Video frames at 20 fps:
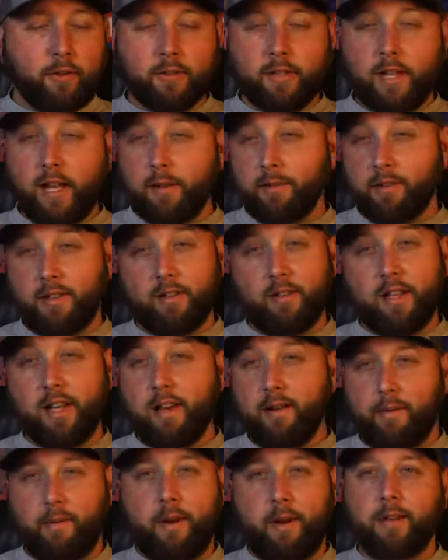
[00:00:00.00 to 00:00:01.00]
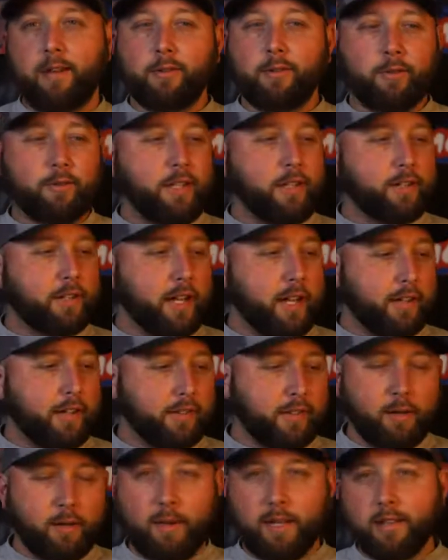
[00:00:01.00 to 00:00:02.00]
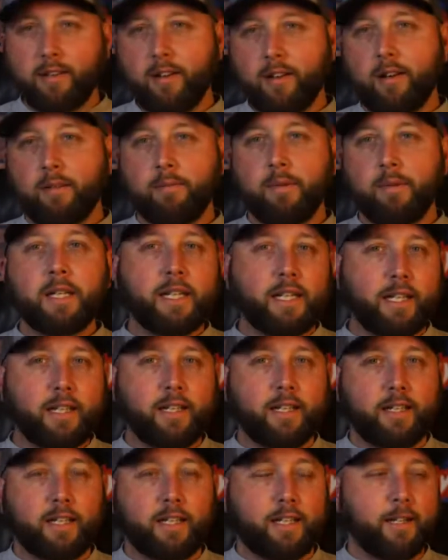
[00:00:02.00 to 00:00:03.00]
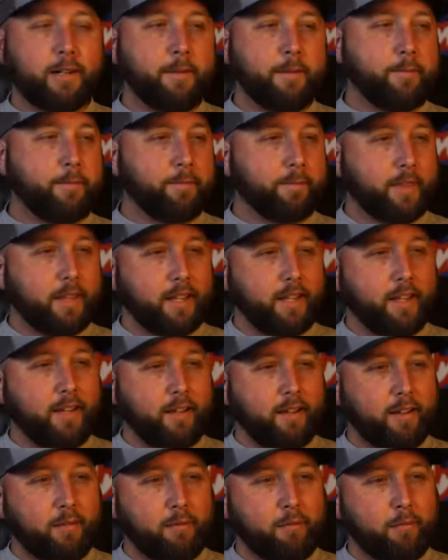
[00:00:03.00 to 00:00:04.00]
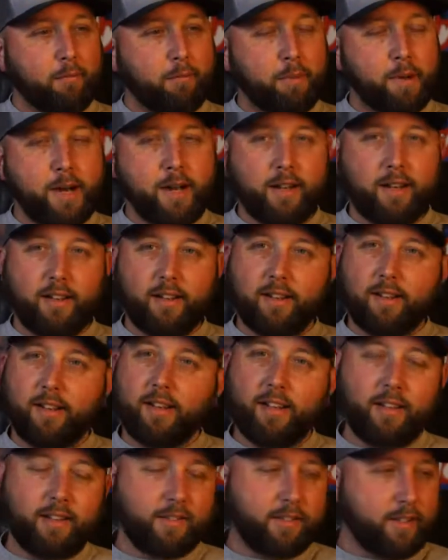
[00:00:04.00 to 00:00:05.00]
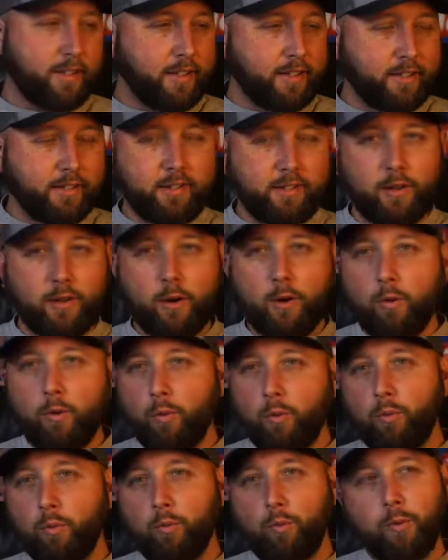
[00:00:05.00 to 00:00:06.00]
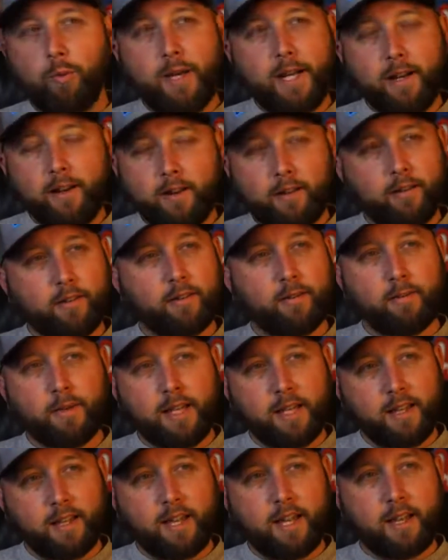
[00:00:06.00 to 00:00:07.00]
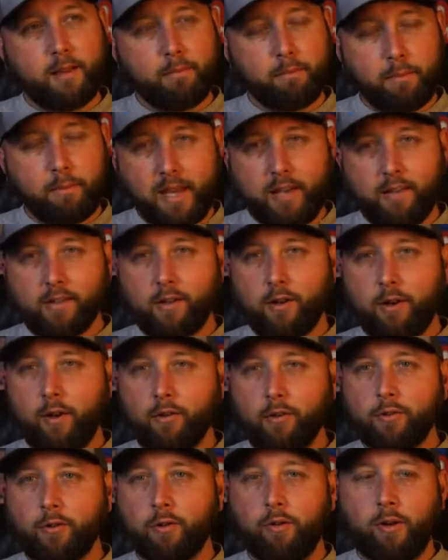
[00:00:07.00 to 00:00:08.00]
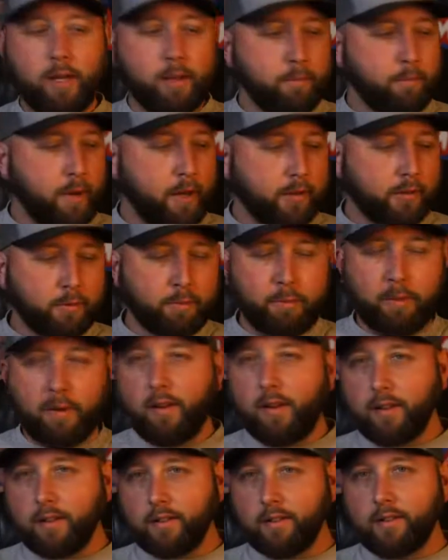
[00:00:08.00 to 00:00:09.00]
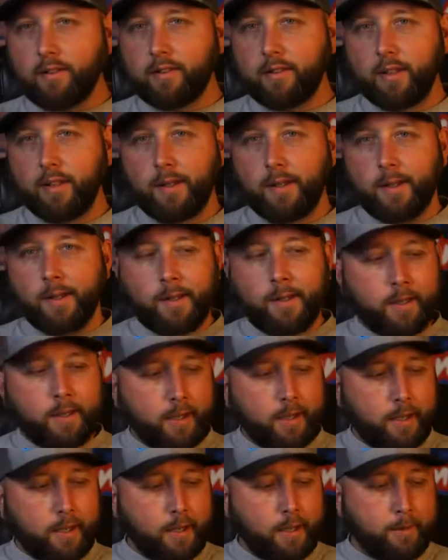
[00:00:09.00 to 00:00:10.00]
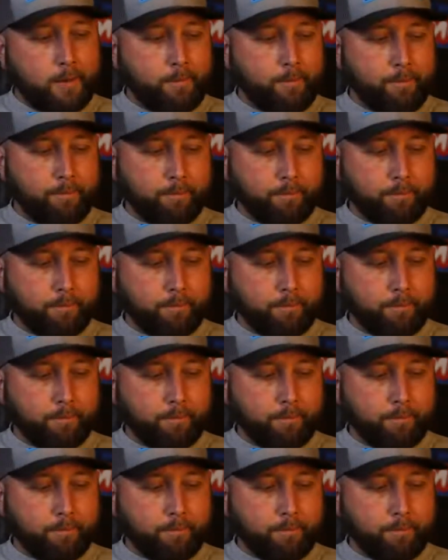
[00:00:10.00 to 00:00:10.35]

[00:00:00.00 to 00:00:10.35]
time. Still am. I'm a high school teacher, guys. I don't make a ton of money. But it's so weird to me that baits cost $20 plus. I